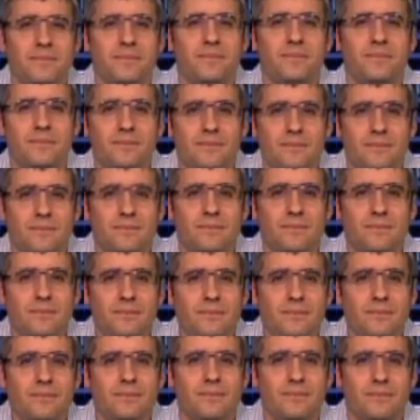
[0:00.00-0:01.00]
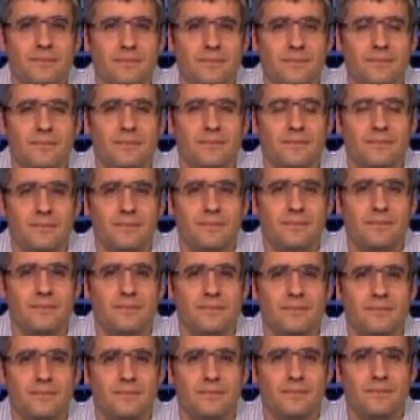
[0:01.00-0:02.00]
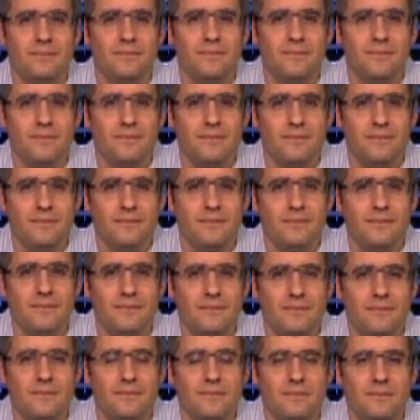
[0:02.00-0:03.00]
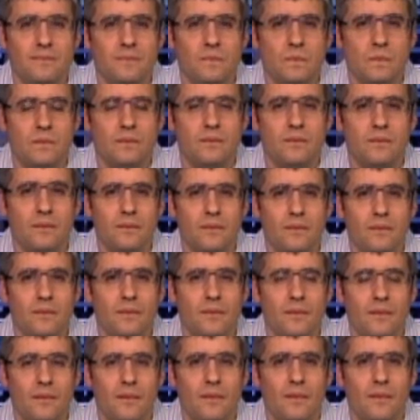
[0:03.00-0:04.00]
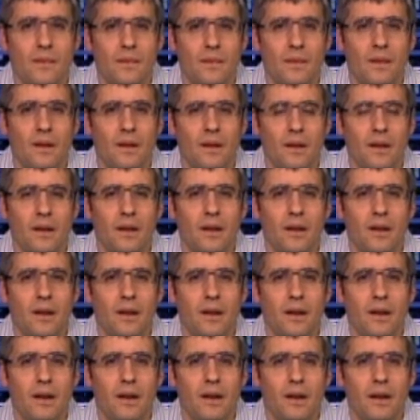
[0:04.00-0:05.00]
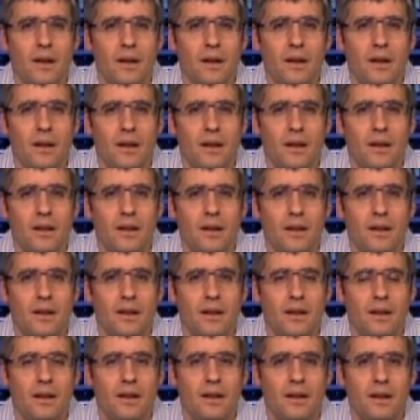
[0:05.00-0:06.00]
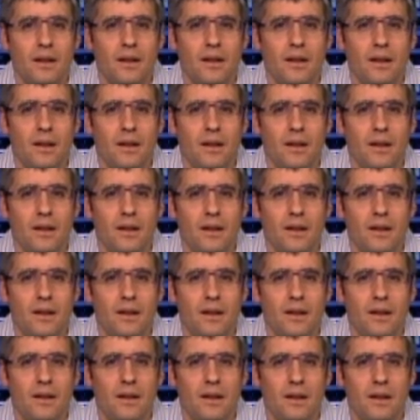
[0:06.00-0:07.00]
This person isn't speaking.